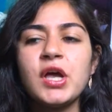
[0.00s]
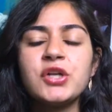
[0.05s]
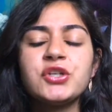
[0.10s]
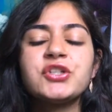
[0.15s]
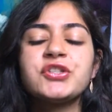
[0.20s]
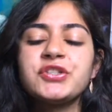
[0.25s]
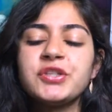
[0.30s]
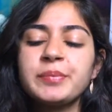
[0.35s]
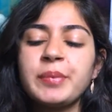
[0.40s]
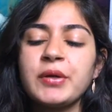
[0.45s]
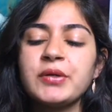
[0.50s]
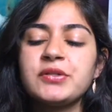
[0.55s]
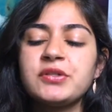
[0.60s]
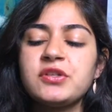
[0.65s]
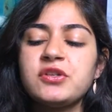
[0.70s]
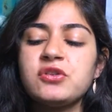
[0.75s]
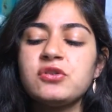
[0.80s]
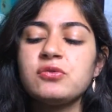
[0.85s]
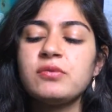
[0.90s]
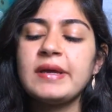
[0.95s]
just
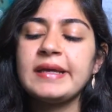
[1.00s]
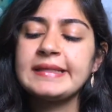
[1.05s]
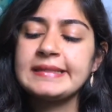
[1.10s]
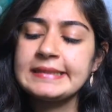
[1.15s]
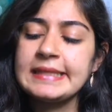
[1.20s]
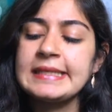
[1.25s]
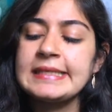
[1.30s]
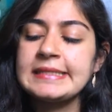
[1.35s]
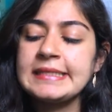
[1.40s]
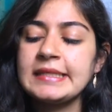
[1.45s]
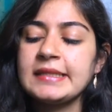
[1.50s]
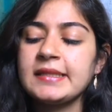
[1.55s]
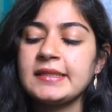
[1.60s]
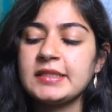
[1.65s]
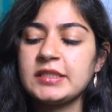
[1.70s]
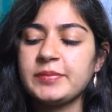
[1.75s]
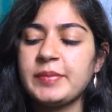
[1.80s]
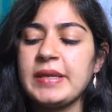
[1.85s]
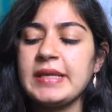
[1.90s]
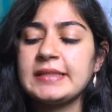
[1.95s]
supposed to exist in
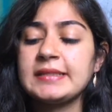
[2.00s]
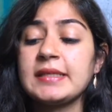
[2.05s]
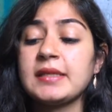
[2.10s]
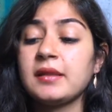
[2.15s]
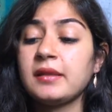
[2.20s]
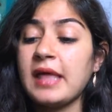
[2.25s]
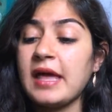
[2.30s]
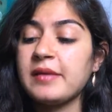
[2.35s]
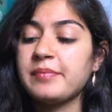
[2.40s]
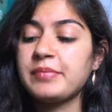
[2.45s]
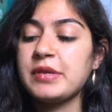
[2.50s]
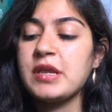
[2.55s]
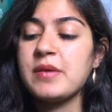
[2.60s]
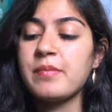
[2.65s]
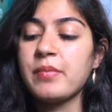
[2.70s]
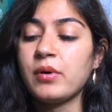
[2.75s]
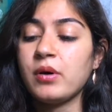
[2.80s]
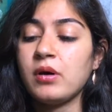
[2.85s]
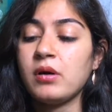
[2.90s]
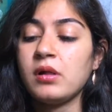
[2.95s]
this space and let
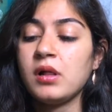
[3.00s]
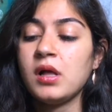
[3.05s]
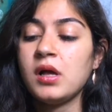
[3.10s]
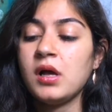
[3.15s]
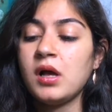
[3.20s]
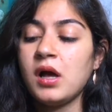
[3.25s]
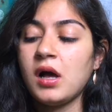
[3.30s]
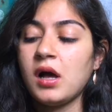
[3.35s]
people